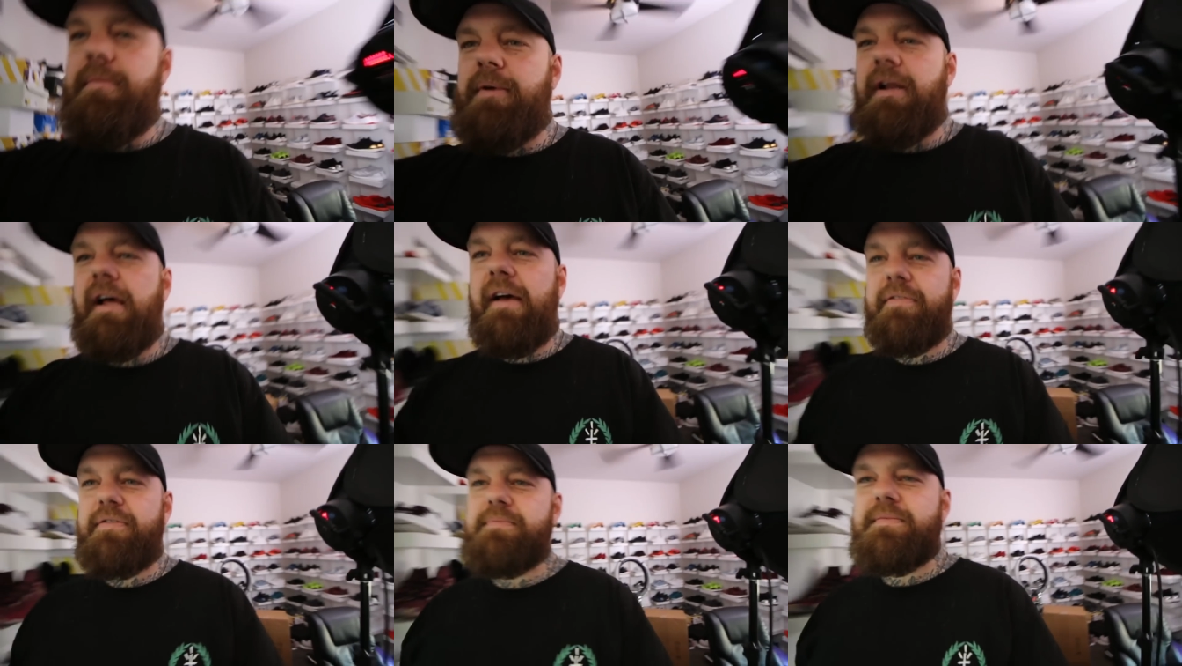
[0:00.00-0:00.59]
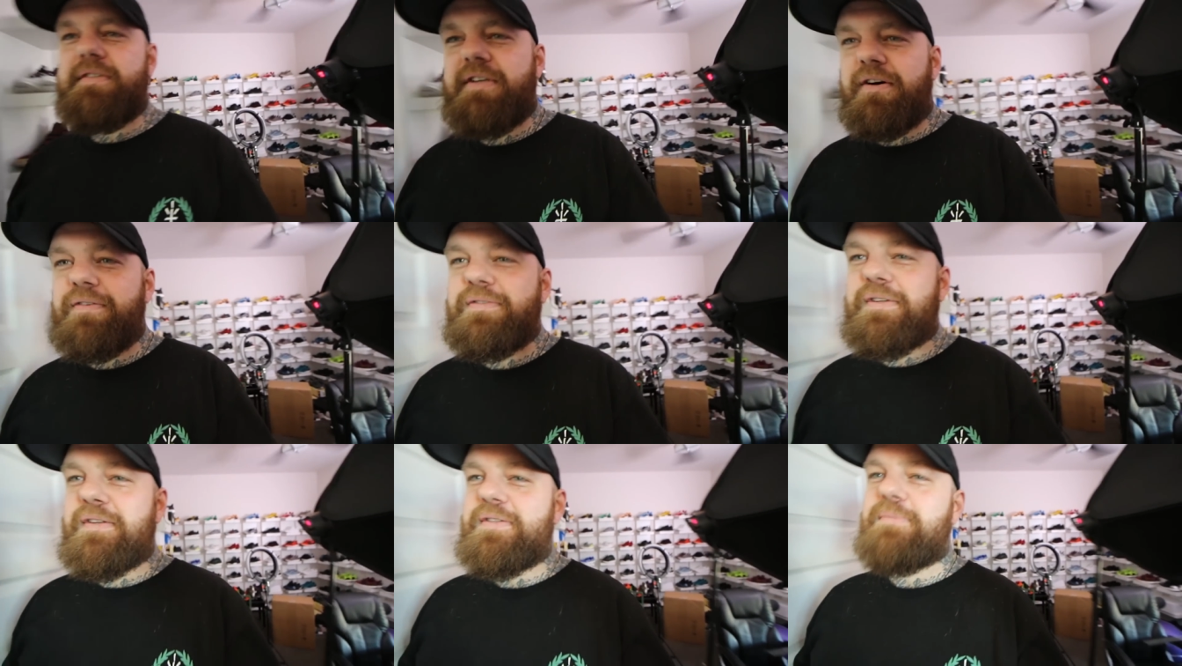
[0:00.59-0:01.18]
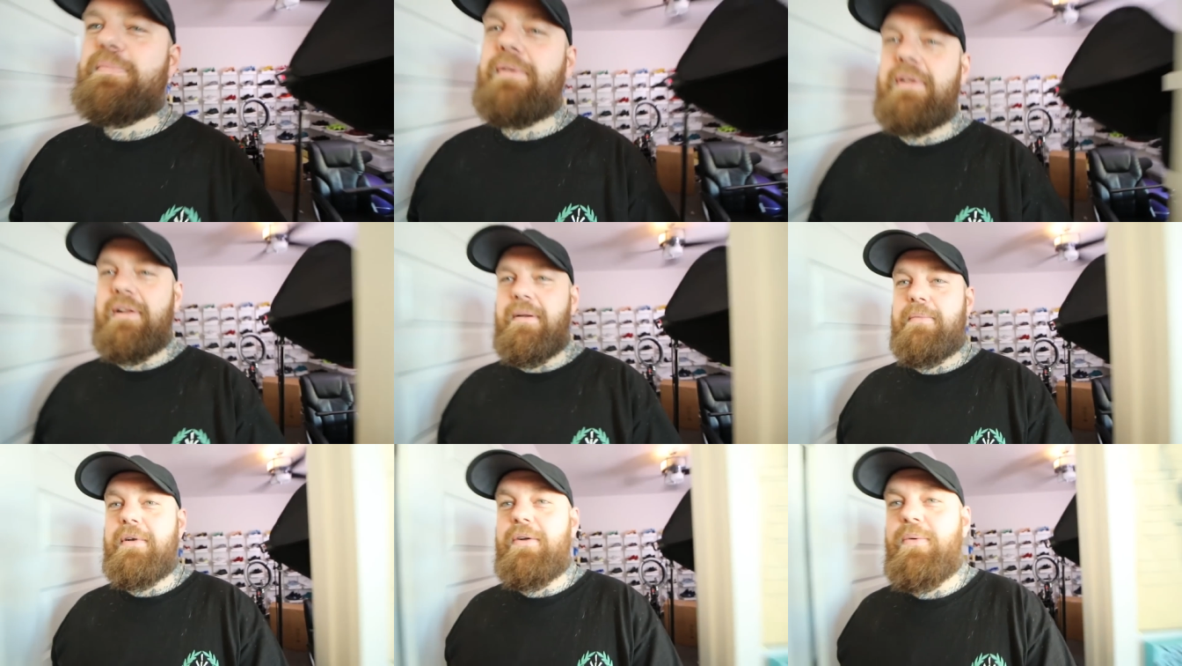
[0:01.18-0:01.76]
I'm gonna have some self-discipline
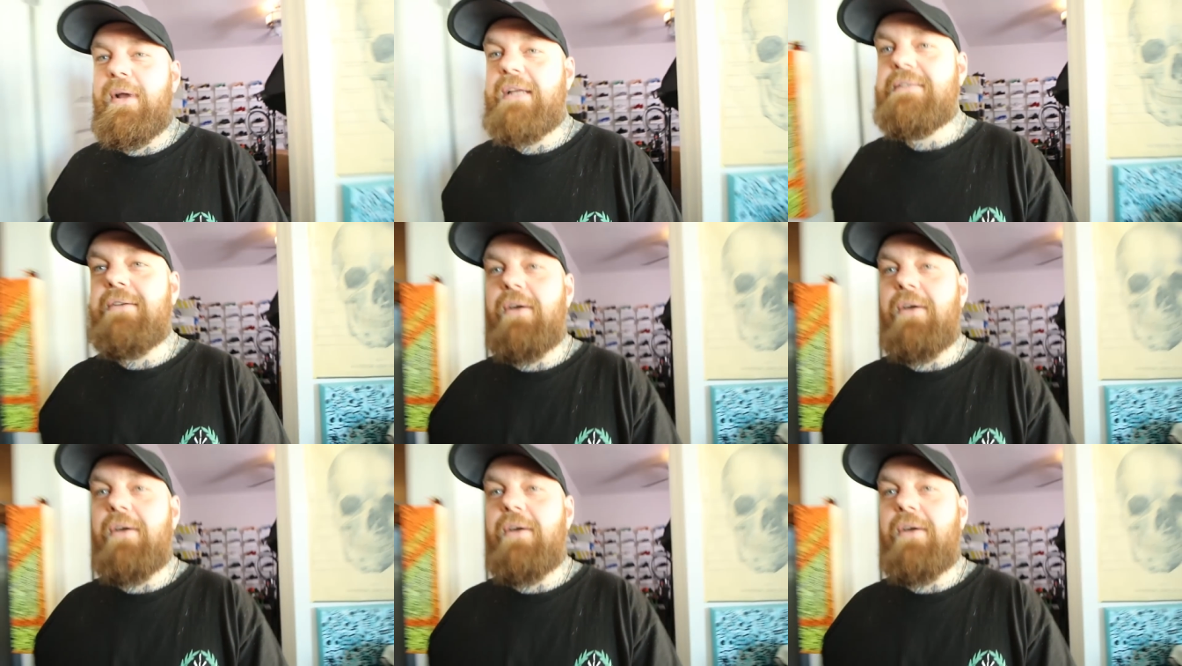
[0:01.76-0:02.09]
and I'm gonna wait